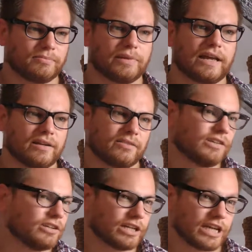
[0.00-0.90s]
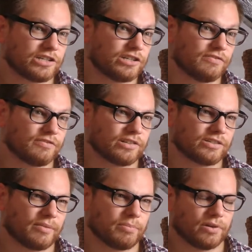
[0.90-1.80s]
planning of irrigation, for
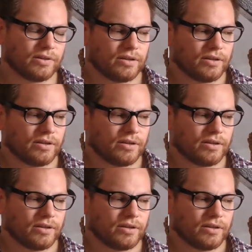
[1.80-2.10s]
example,